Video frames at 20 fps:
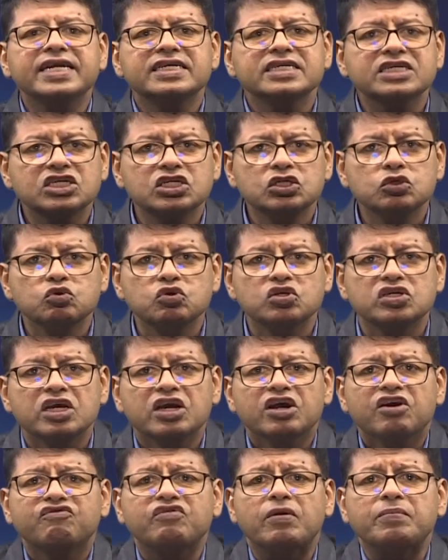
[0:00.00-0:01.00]
latest news
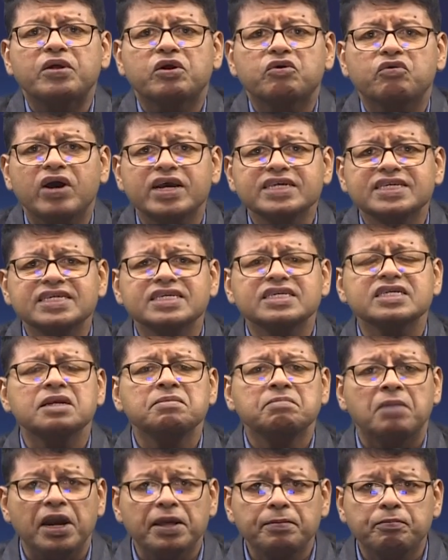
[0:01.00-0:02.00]
from the crisis in
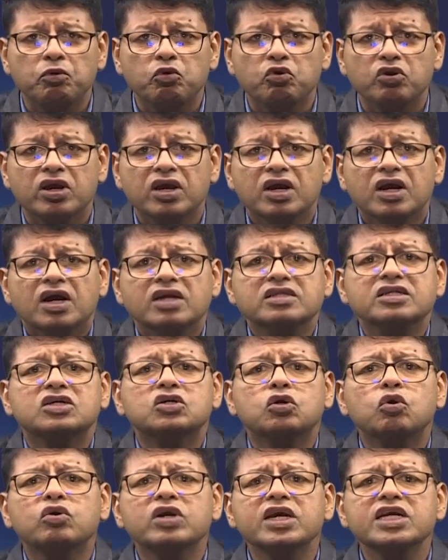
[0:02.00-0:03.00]
Manipur, the
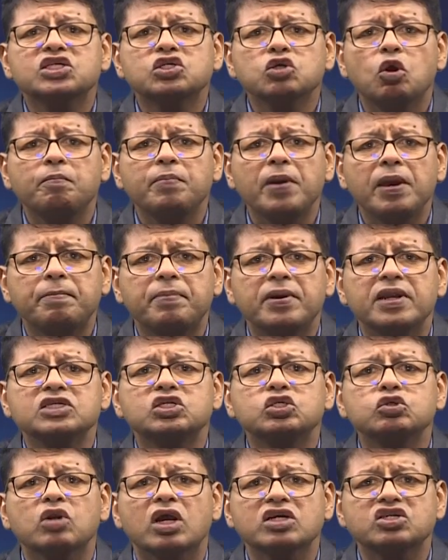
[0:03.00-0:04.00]
Kuki Zo people in
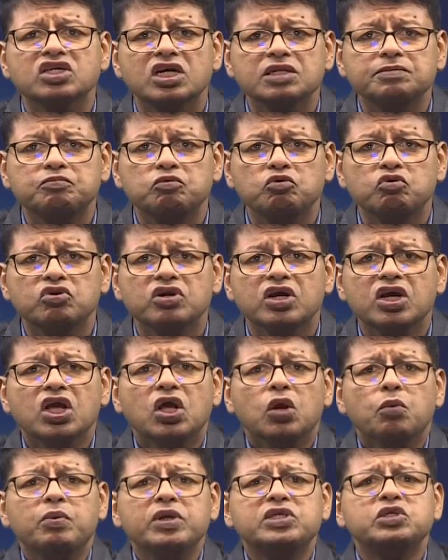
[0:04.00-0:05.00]
Churachandpur,
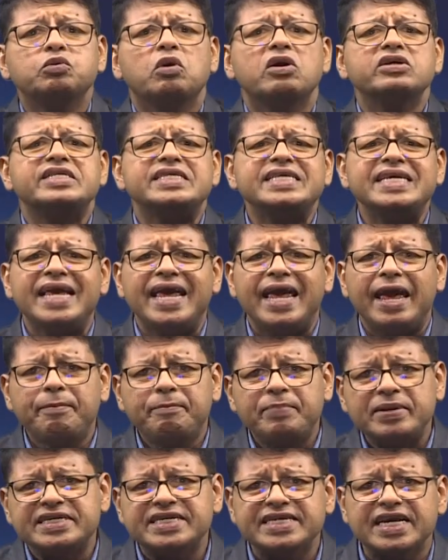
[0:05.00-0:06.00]
which was the
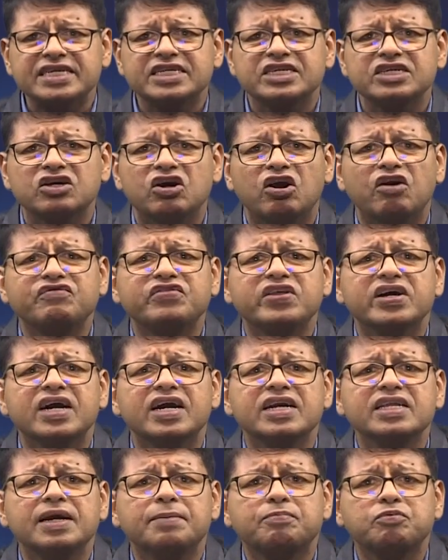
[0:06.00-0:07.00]
epicenter of the
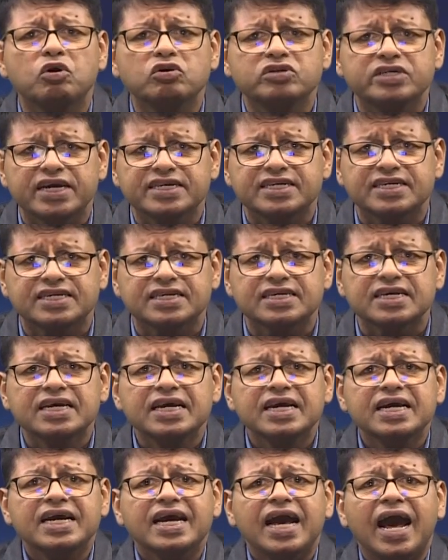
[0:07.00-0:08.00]
earlier protests,
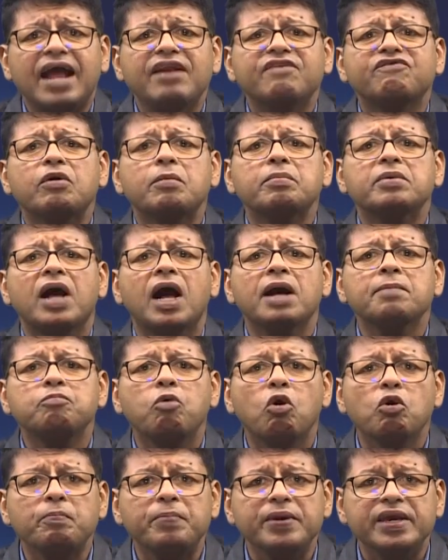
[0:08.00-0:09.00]
and from
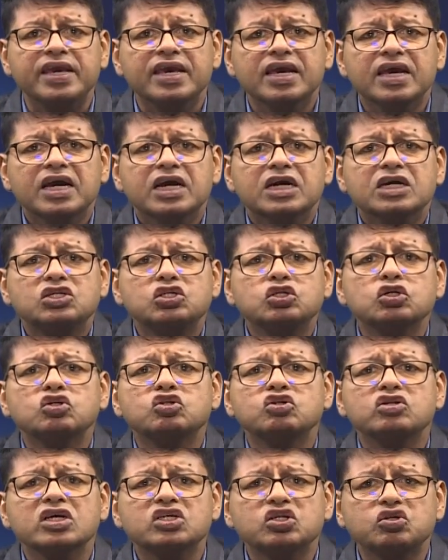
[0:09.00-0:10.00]
Kangpokpi, took
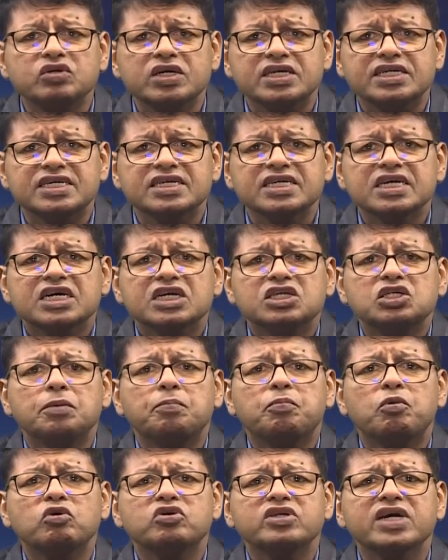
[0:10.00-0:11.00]
to the streets
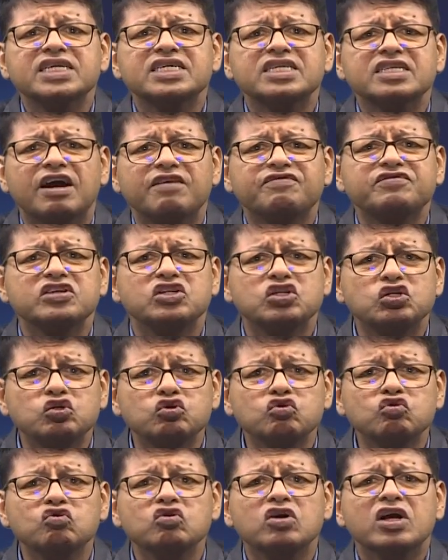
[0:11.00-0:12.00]
to protest after
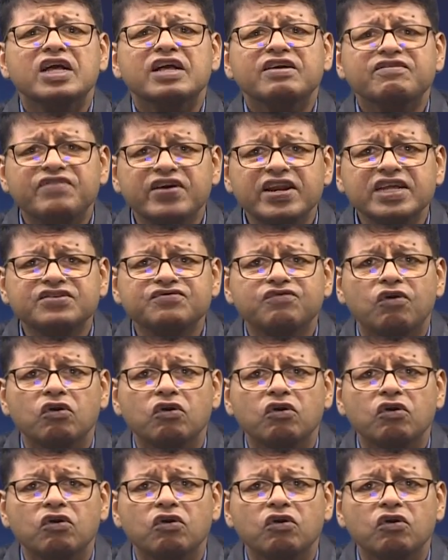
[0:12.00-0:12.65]
2 village